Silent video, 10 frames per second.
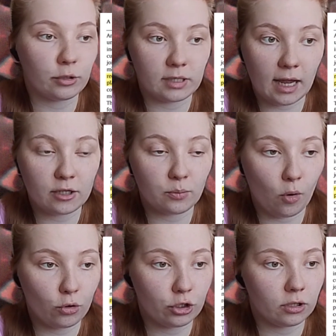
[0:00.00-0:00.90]

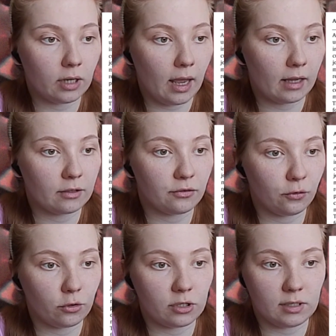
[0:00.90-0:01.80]

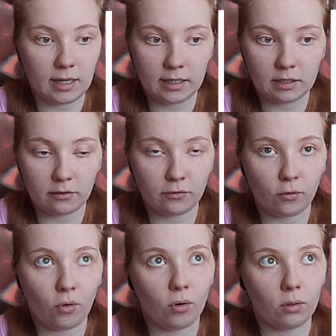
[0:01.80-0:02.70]

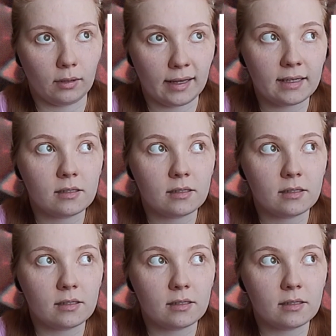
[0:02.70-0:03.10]
960